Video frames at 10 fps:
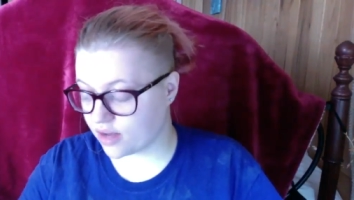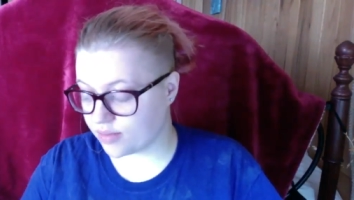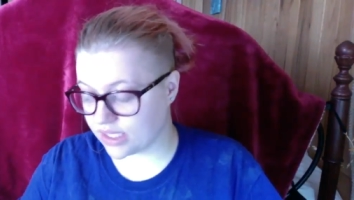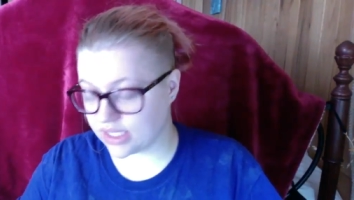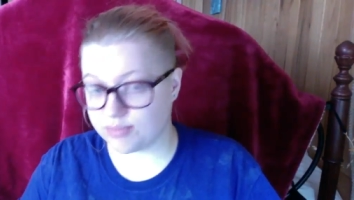
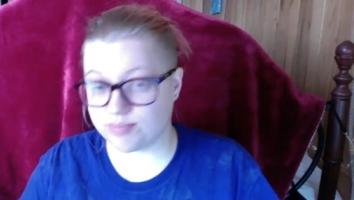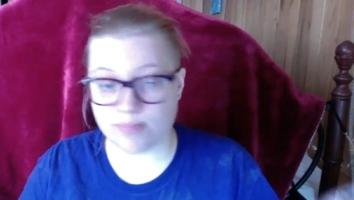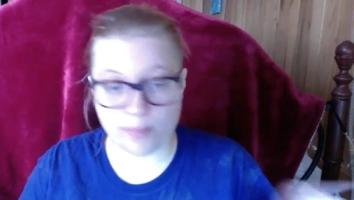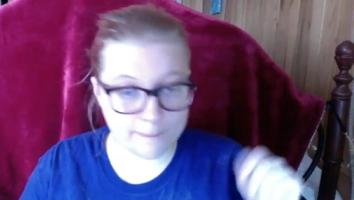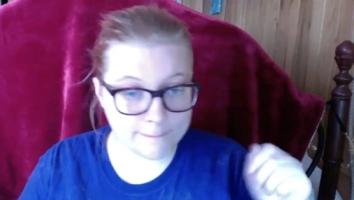be
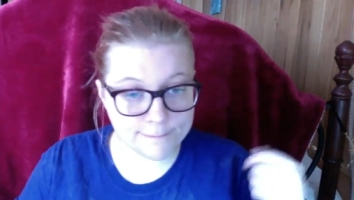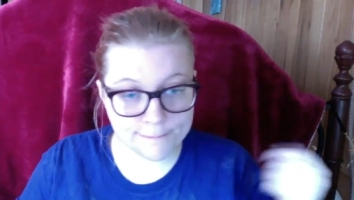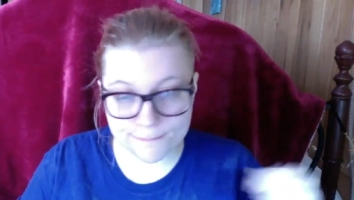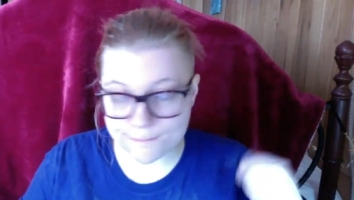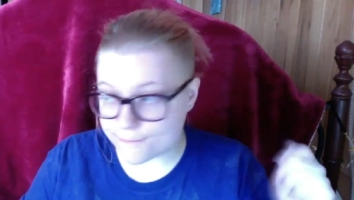
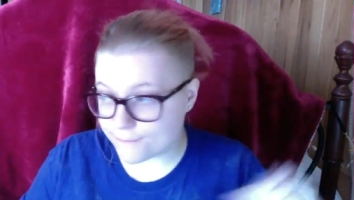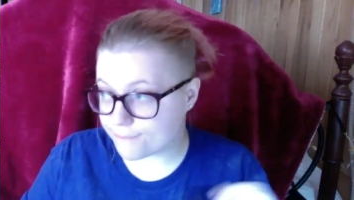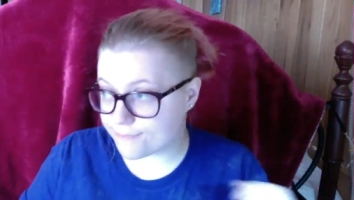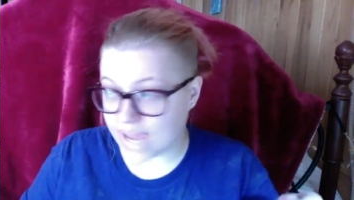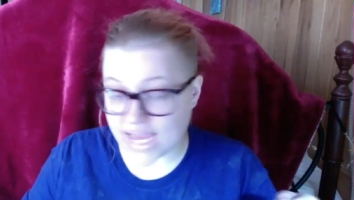
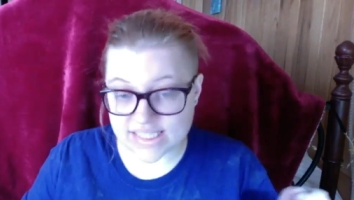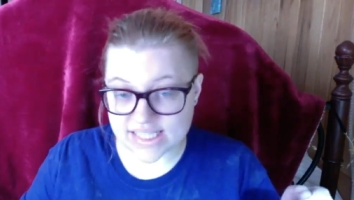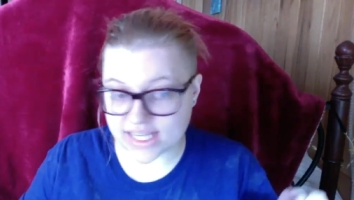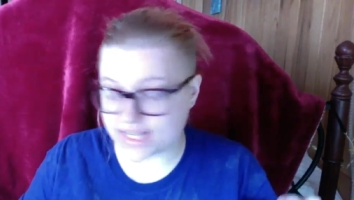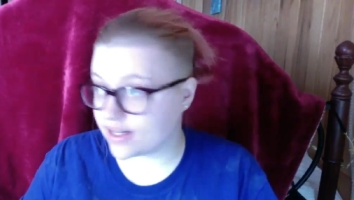
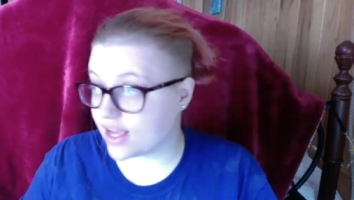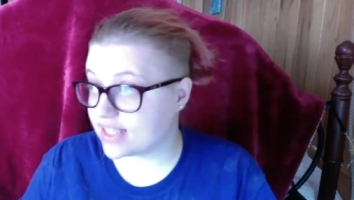painting it.